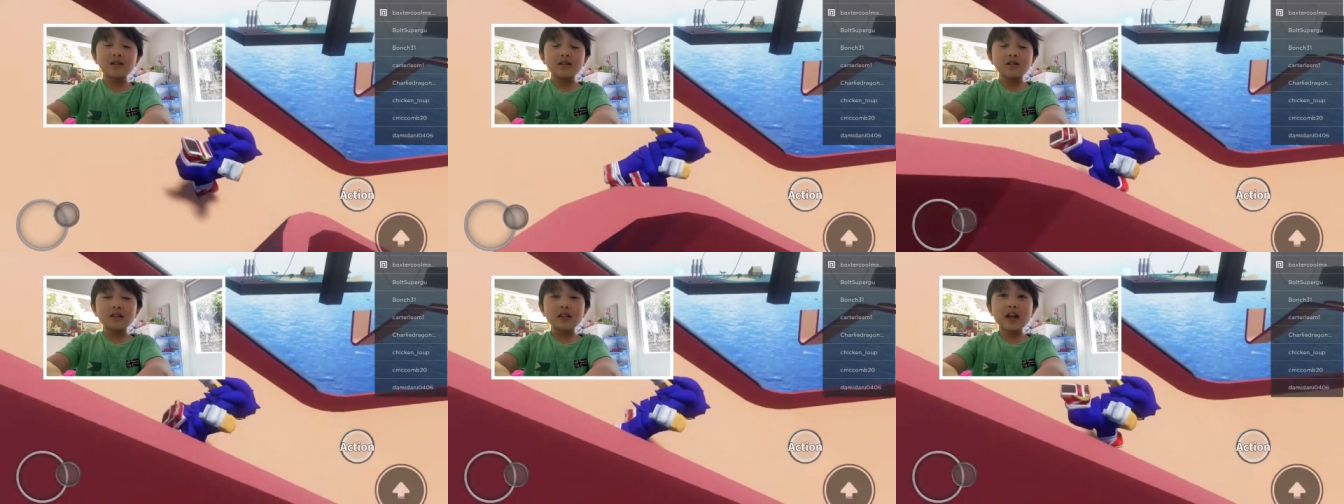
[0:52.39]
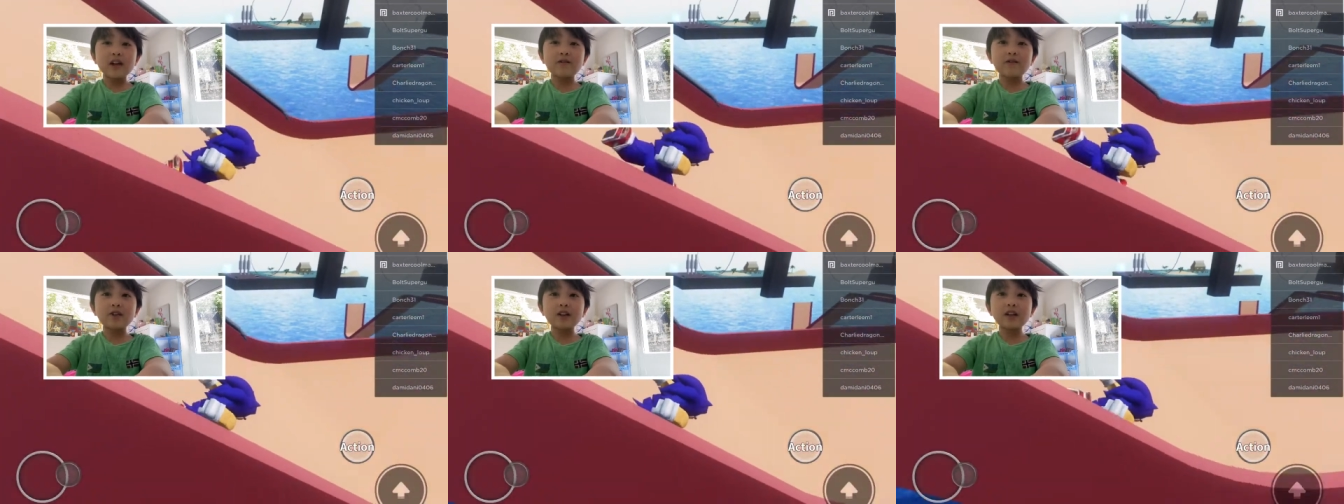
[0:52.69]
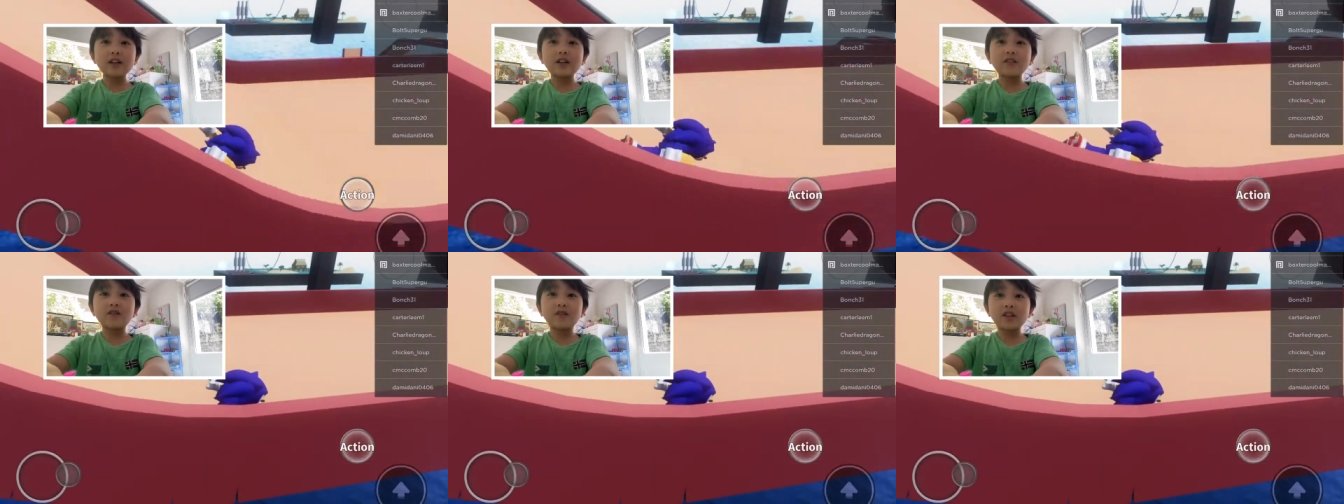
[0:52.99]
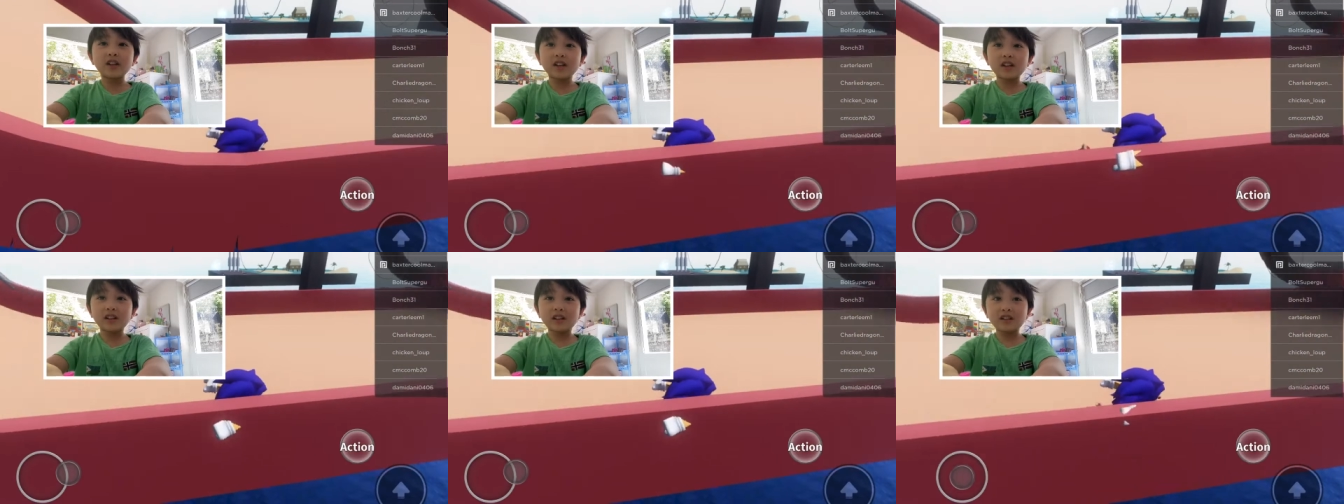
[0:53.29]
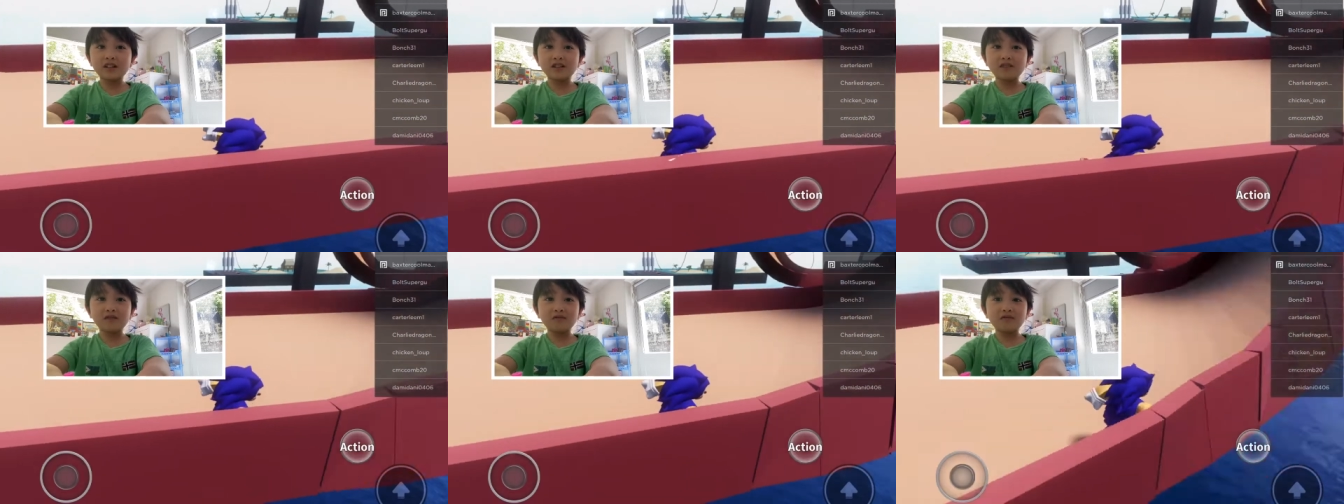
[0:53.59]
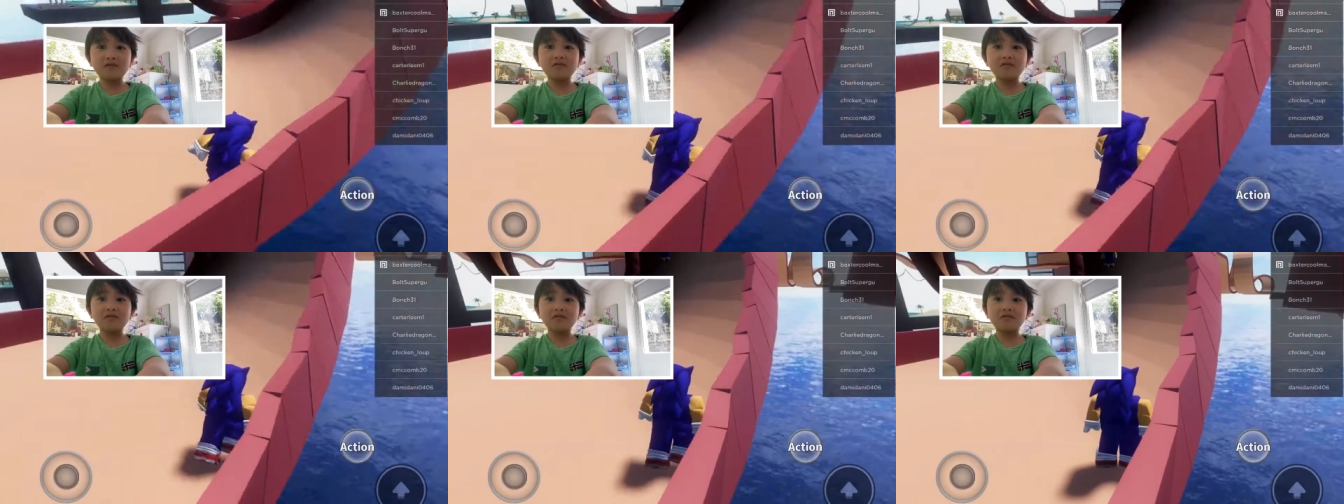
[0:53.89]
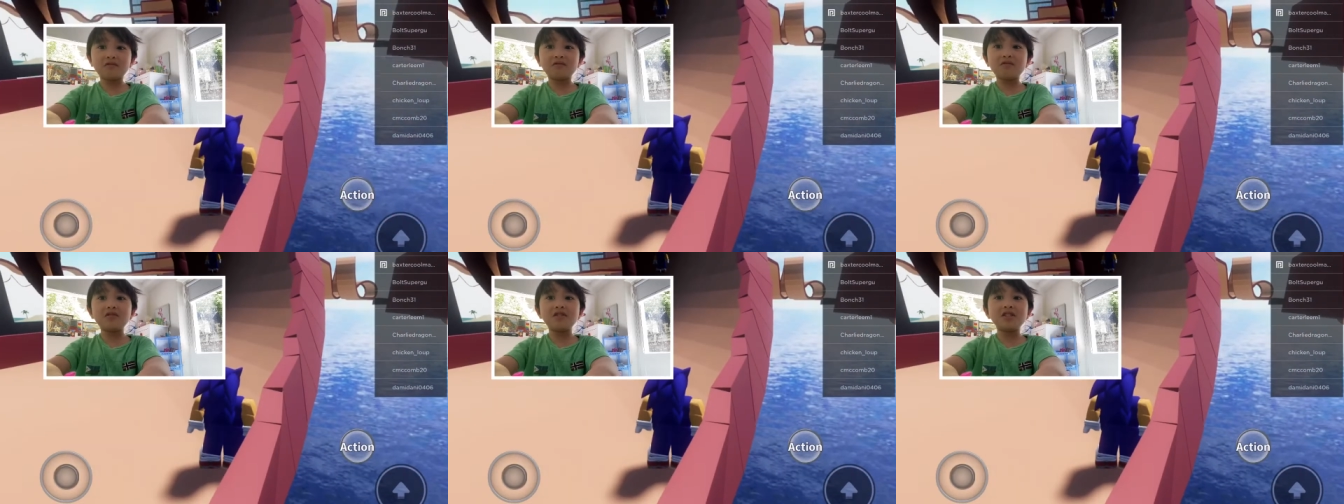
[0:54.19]
That funny thing.
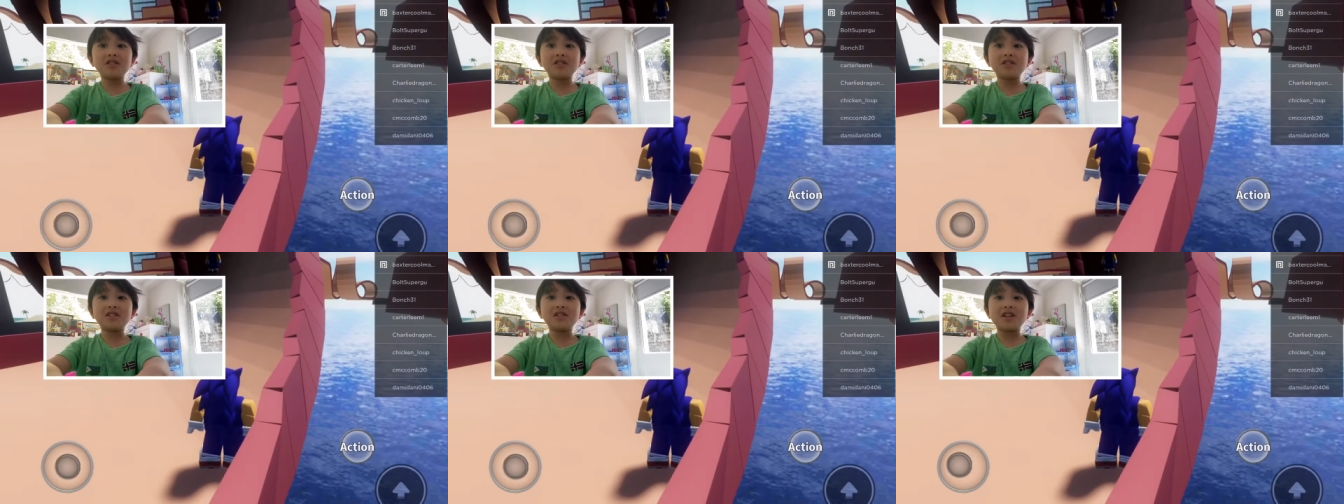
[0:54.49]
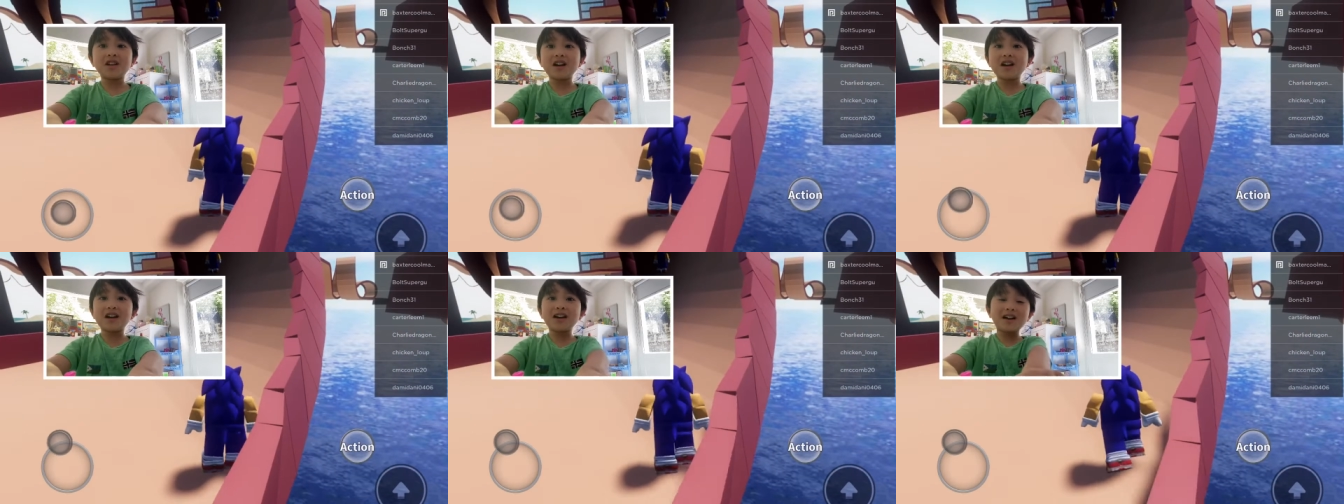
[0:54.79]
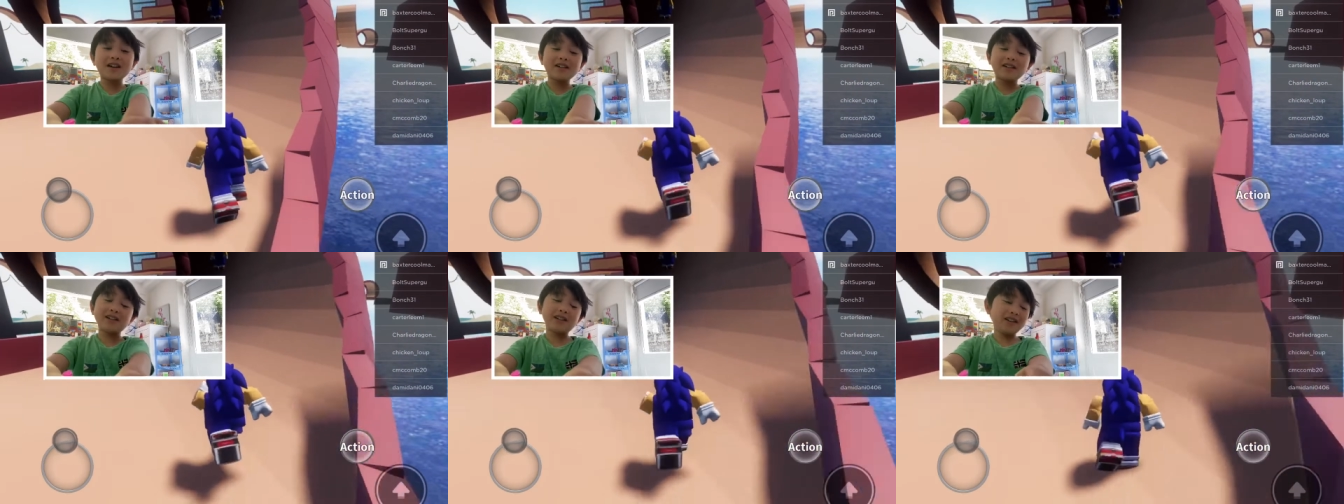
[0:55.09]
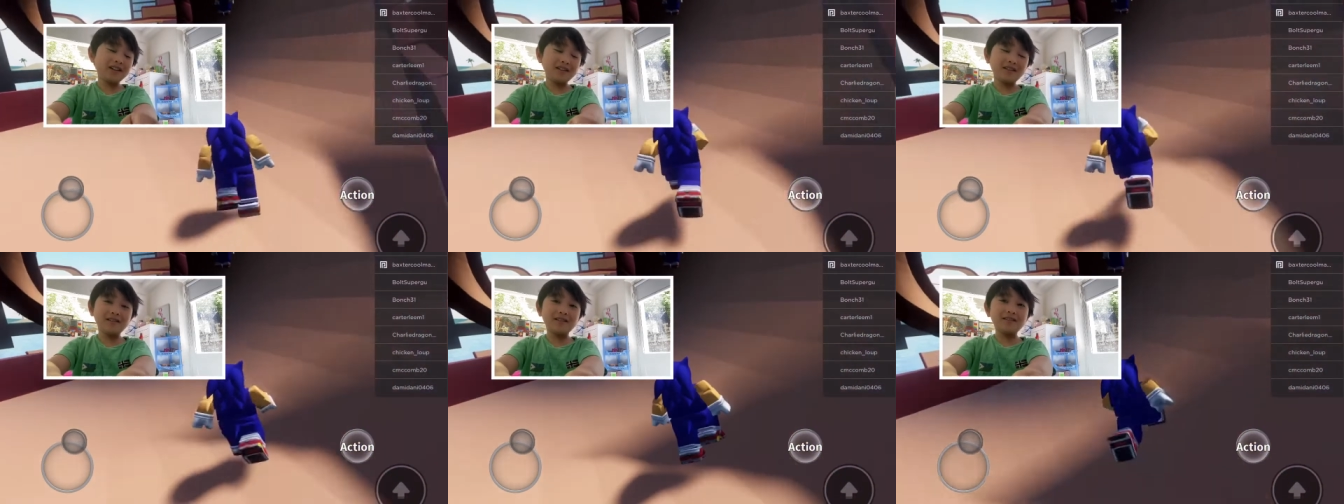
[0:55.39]
What is that? I don't know.